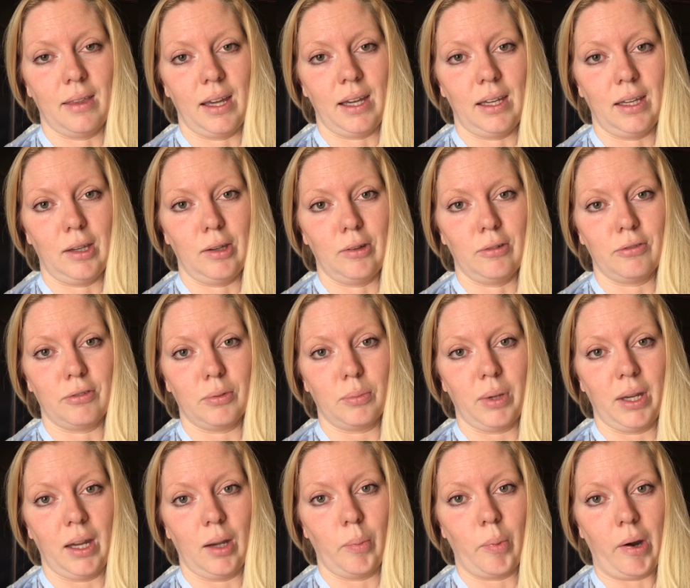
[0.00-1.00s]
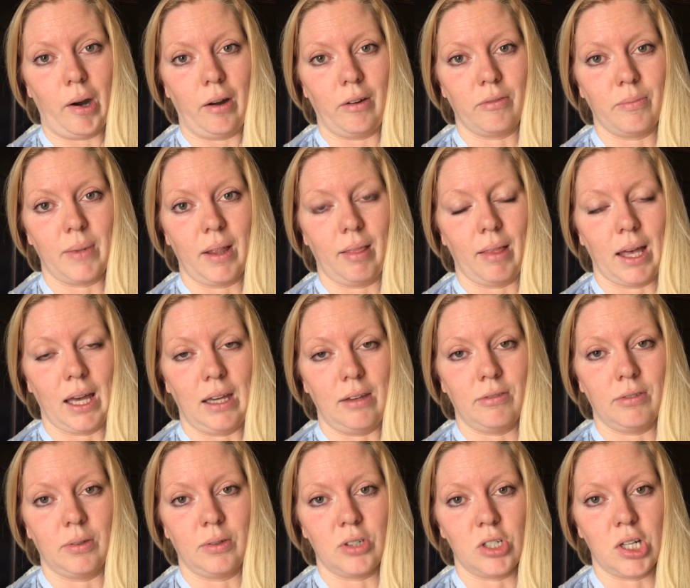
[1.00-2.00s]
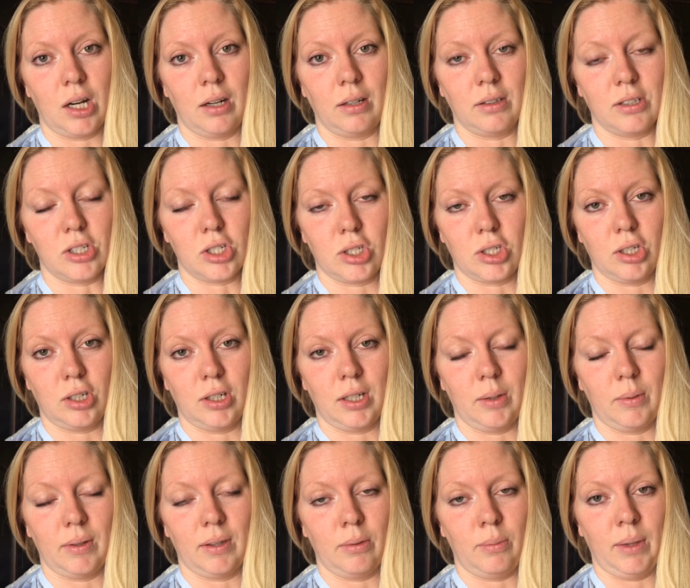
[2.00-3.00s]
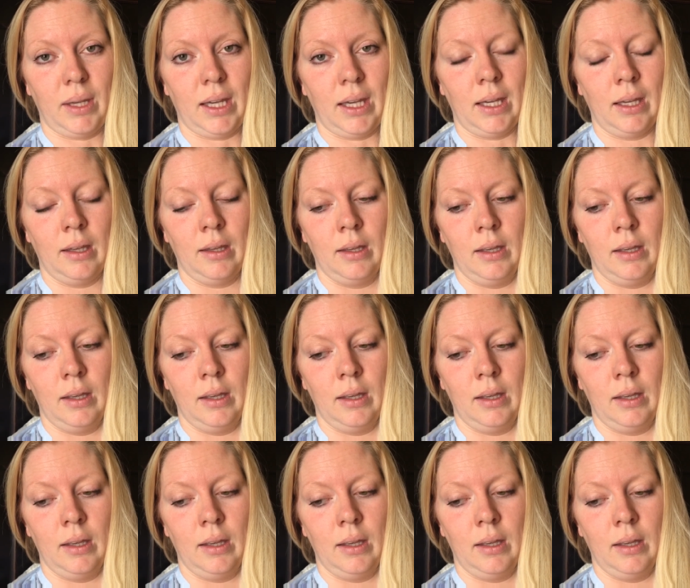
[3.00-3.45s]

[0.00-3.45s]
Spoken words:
thank you for being a part of my life and sharing this journey with me.